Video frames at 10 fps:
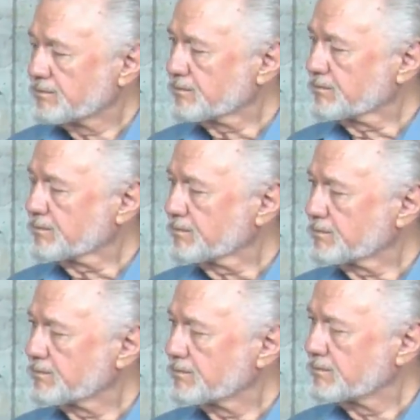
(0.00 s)

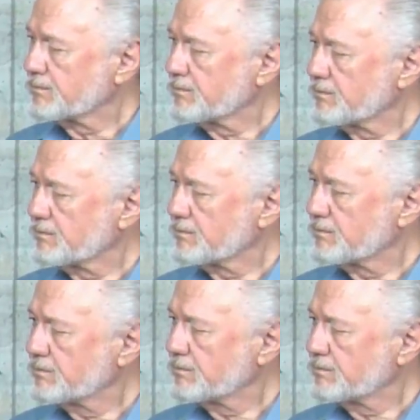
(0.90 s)

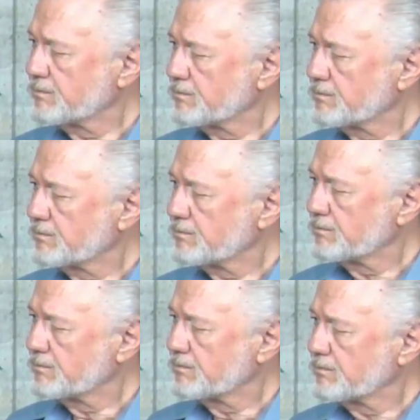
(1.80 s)

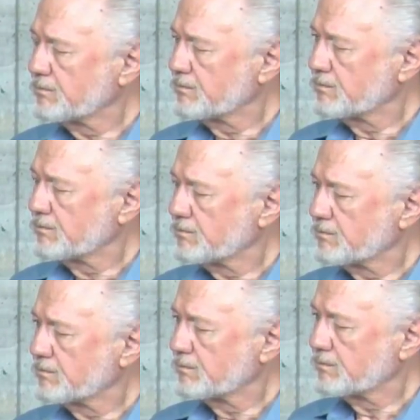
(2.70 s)

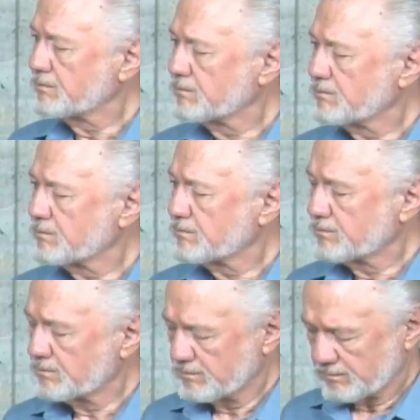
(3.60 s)

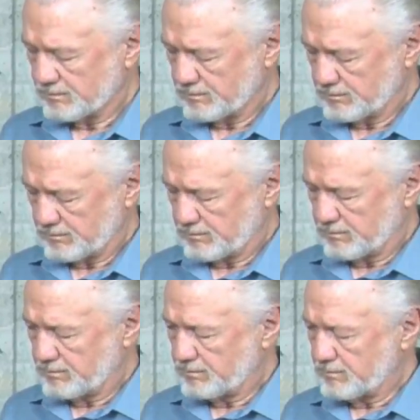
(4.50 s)

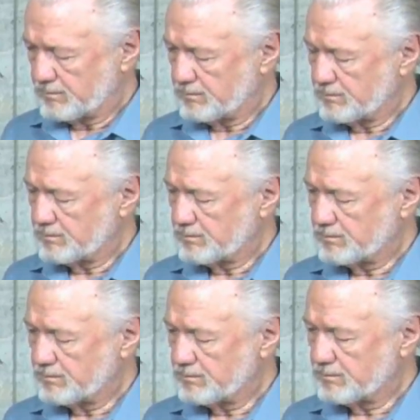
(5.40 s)

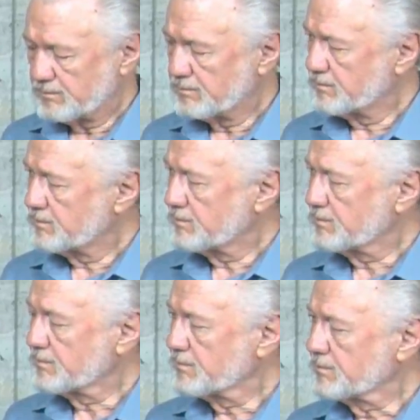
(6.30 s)

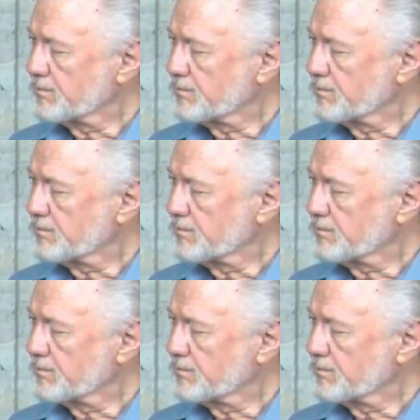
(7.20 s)
(silent)